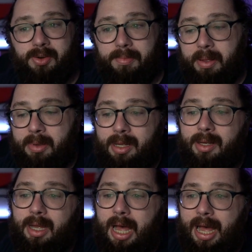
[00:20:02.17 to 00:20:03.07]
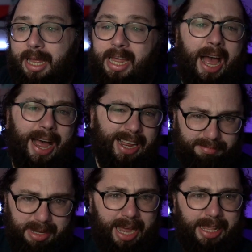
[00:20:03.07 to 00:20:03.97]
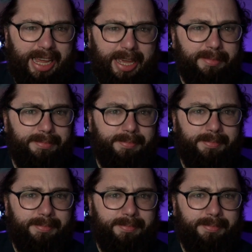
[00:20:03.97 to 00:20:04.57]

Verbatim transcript: from them. Yeah, I like it. So